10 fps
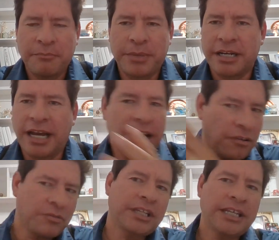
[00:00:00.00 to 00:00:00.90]
but not
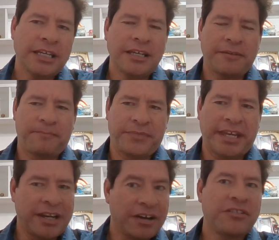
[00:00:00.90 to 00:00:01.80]
only
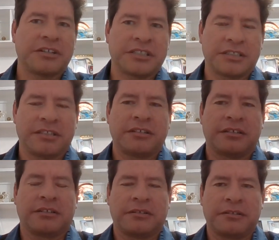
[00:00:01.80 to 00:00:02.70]
in others,
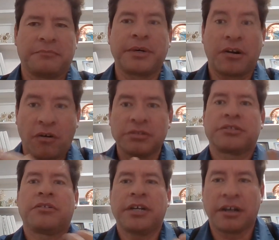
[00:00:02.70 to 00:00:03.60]
but
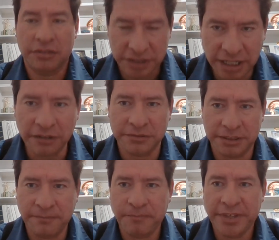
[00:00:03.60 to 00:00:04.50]
also in ourselves.
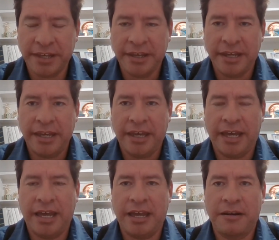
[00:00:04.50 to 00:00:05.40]

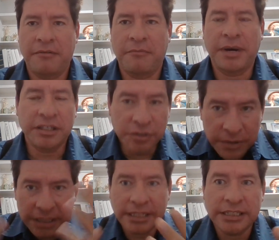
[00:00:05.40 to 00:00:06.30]
And by
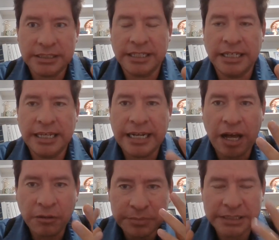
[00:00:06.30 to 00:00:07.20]
doing this, it
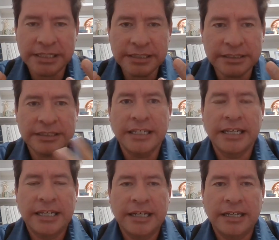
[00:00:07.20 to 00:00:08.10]
helps us
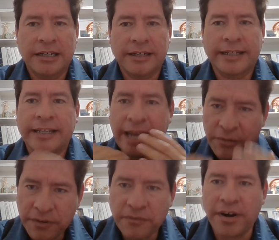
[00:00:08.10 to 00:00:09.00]

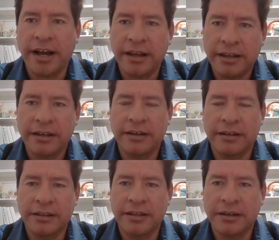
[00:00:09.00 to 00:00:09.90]
clarify
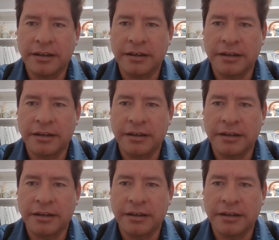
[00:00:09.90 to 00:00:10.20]
the